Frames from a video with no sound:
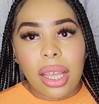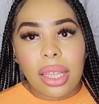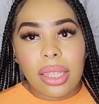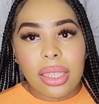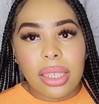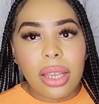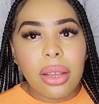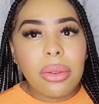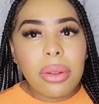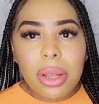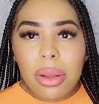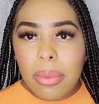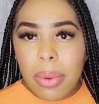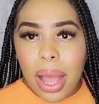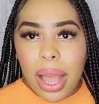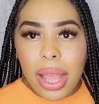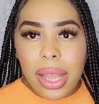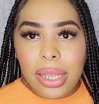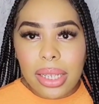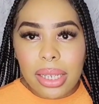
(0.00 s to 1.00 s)
Don't know
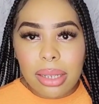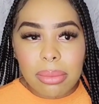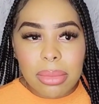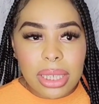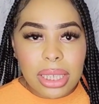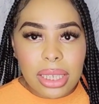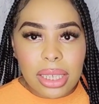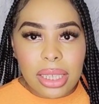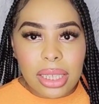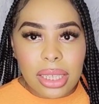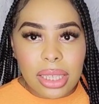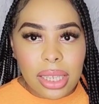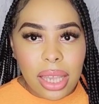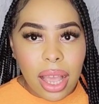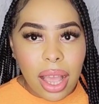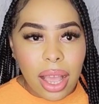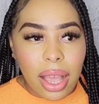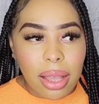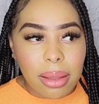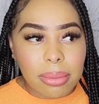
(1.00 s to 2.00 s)
why I didn't mention the
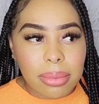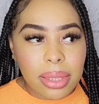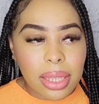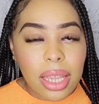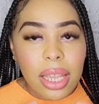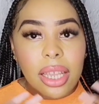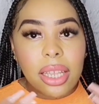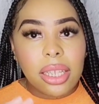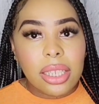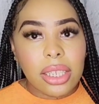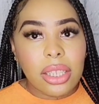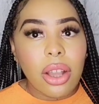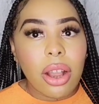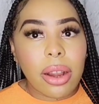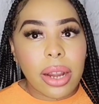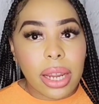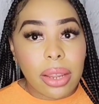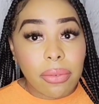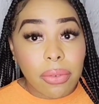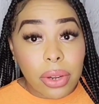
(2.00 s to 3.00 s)
tops.
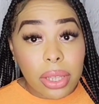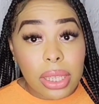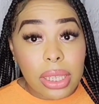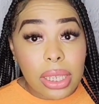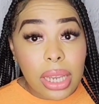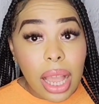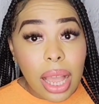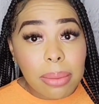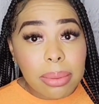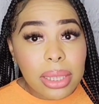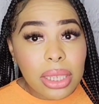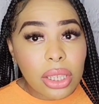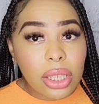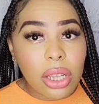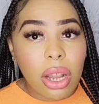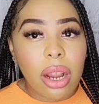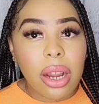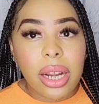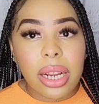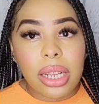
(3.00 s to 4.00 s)
Sorry, for the tops in
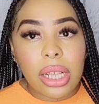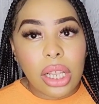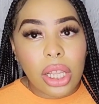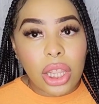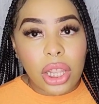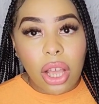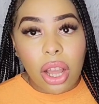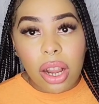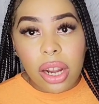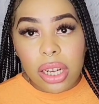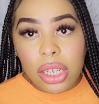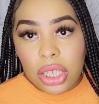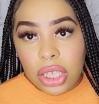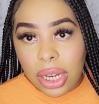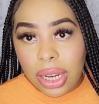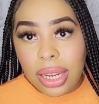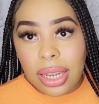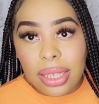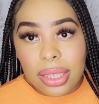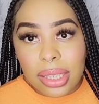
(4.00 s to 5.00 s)
Zara, large,
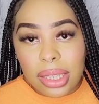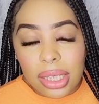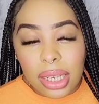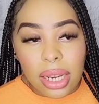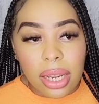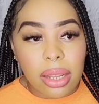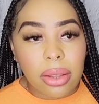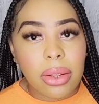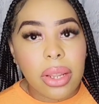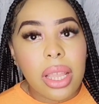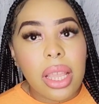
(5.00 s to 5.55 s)
hands down.